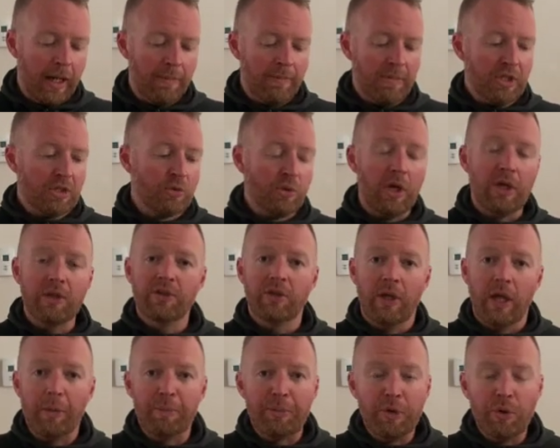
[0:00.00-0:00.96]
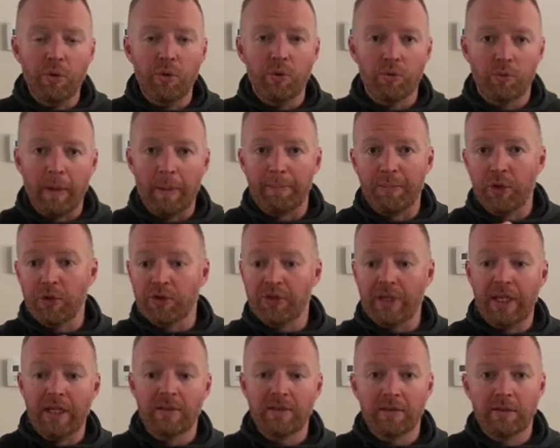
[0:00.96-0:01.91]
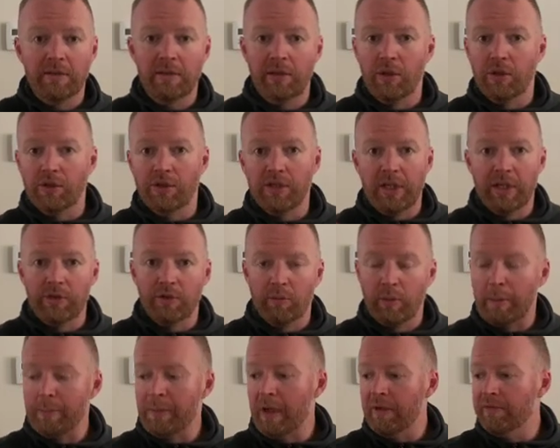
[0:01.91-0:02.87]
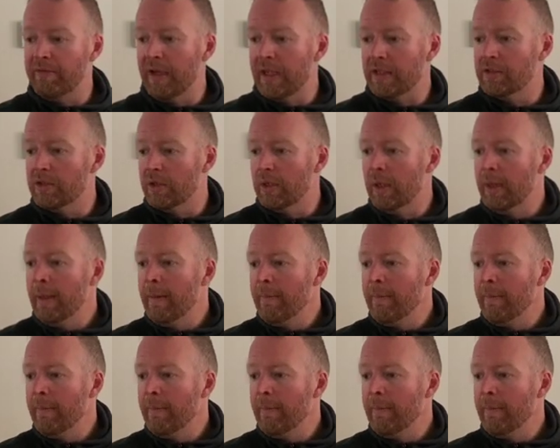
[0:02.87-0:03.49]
This will also help you rip your skins. Your skins will rip off faster.